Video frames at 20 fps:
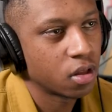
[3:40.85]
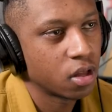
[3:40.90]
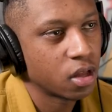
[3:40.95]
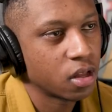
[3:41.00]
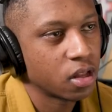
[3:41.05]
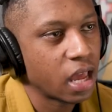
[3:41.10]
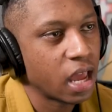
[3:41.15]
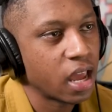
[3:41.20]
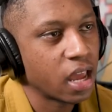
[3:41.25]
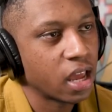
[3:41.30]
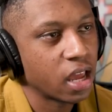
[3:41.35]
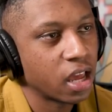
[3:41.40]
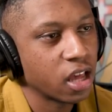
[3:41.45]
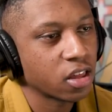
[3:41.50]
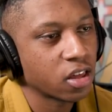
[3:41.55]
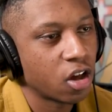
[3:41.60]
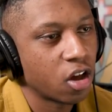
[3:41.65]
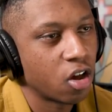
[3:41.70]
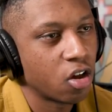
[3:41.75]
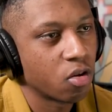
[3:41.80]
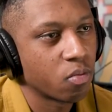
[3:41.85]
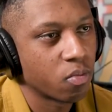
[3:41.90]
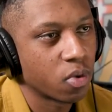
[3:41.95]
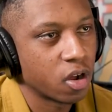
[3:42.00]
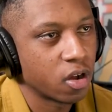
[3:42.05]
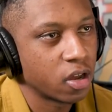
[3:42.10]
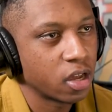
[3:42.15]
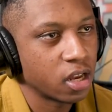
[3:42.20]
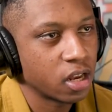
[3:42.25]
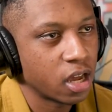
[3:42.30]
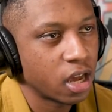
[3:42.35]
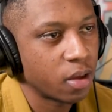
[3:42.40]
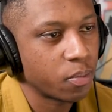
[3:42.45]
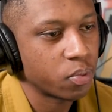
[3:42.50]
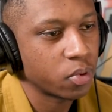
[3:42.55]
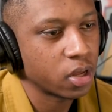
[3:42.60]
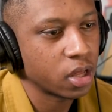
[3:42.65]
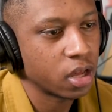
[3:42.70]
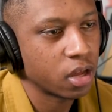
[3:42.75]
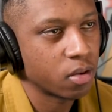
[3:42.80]
They, they in his home, bro. He not
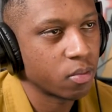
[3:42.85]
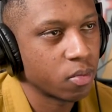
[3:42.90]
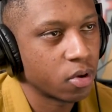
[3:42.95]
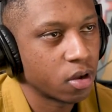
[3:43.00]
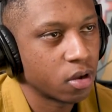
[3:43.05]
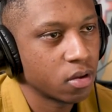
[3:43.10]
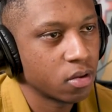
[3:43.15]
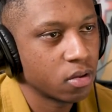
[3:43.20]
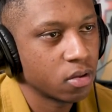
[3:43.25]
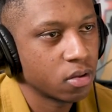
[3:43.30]
playing, bro.